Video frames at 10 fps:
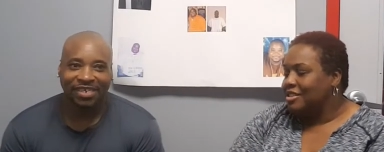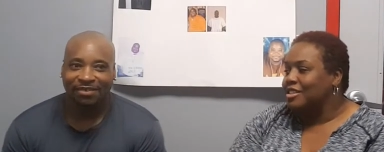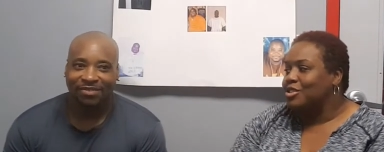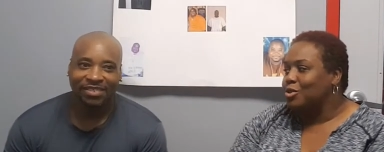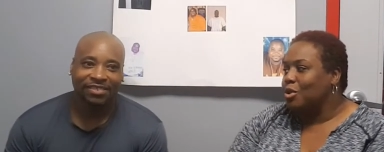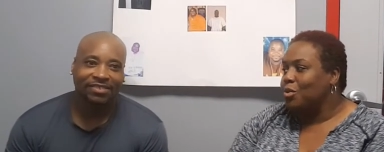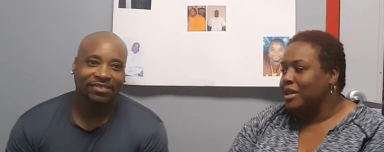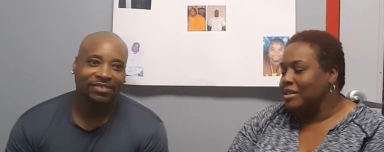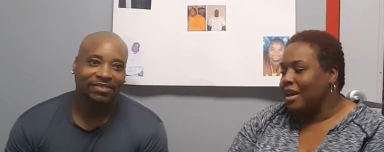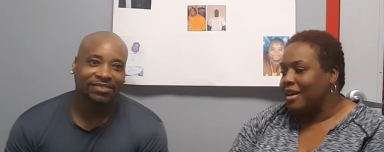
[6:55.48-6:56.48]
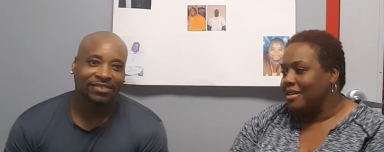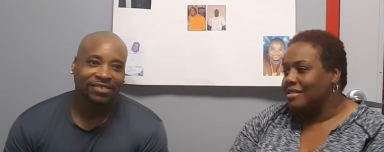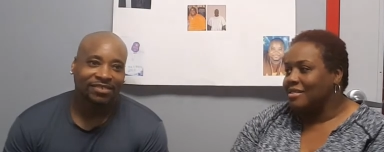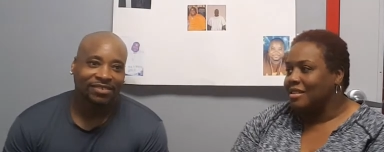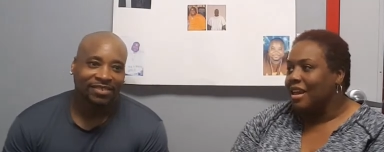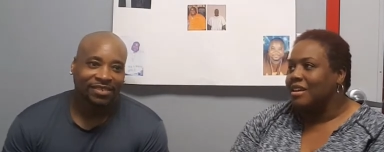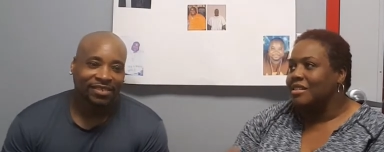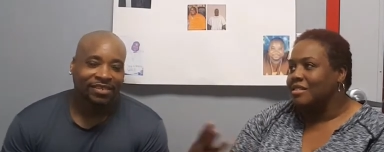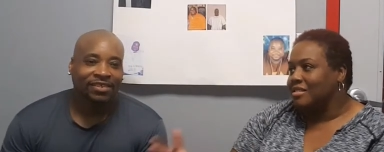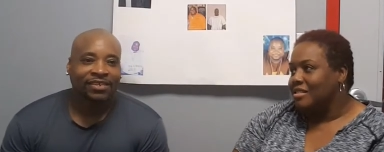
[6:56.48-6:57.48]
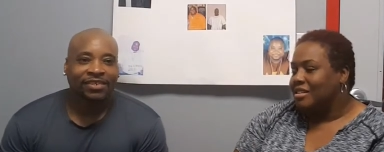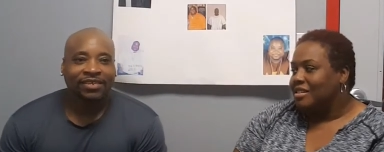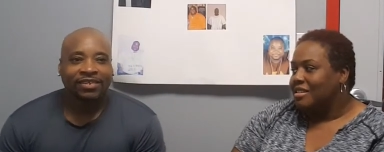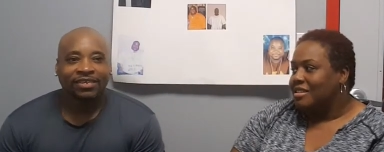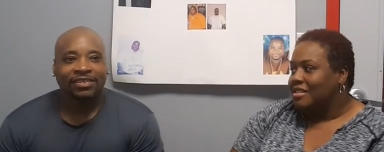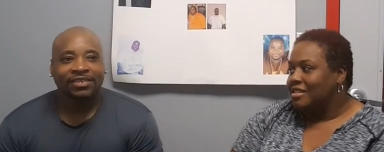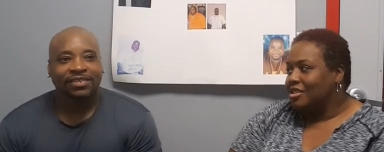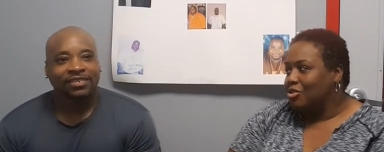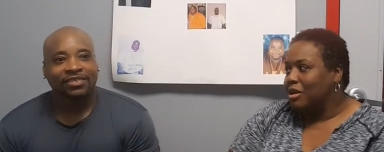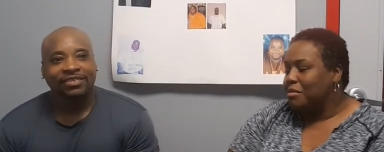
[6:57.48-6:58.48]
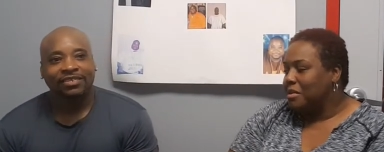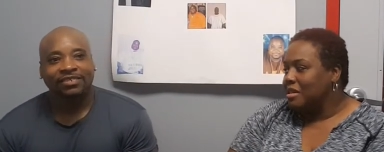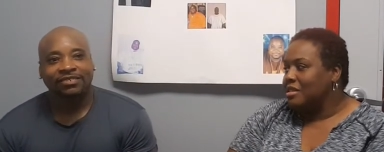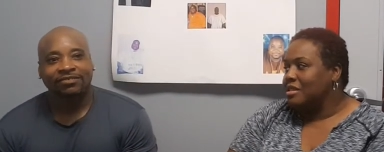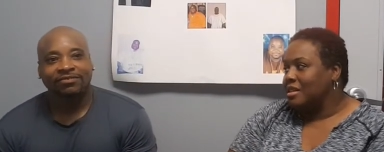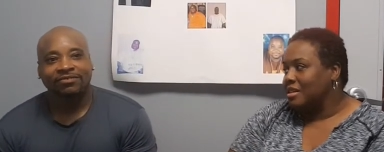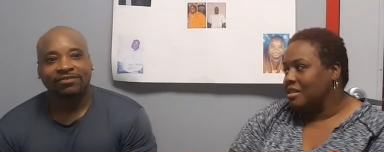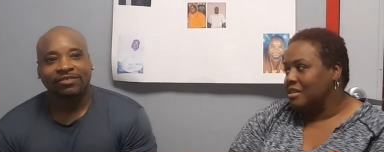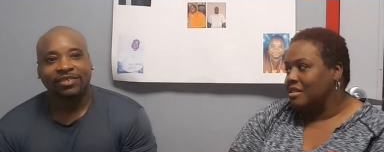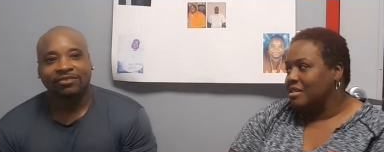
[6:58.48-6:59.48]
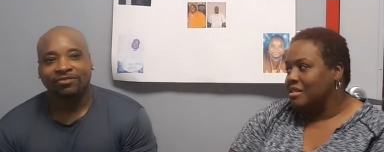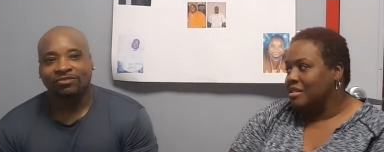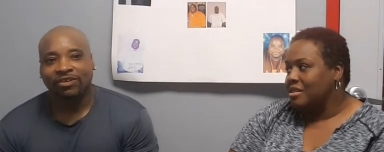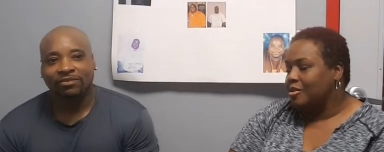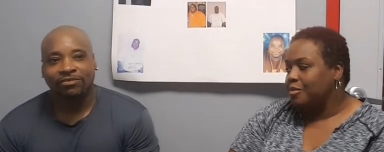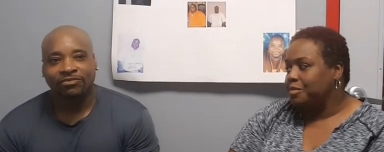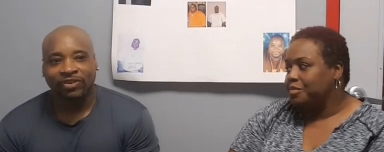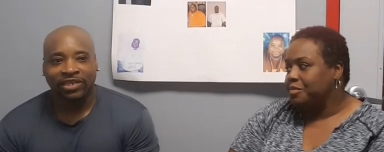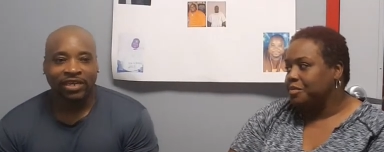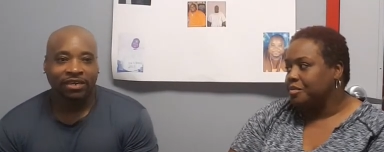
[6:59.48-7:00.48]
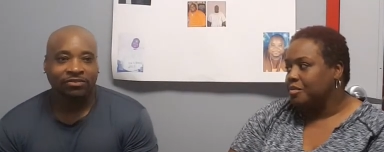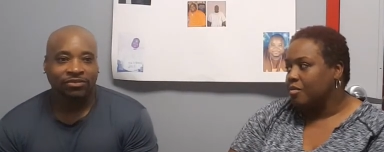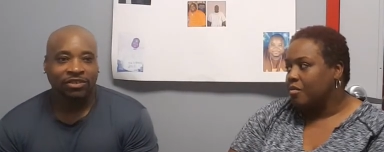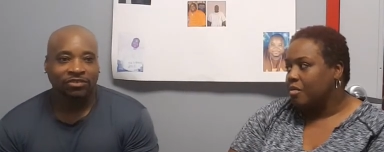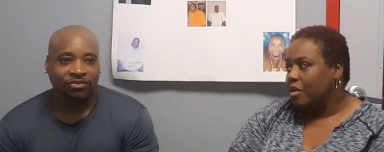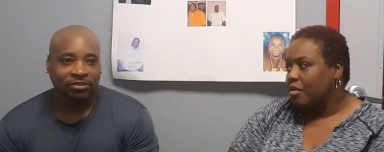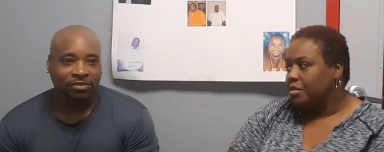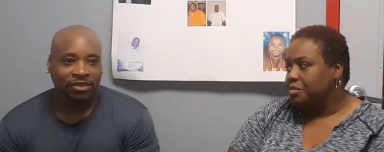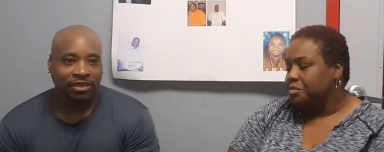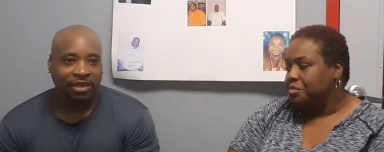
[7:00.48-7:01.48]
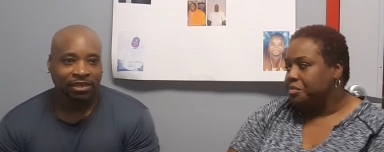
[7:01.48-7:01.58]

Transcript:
Speaker 1: Just do a weekday, like the treadmill and then yeah,
Speaker 2: tread, right now I'm gonna send treadmill. I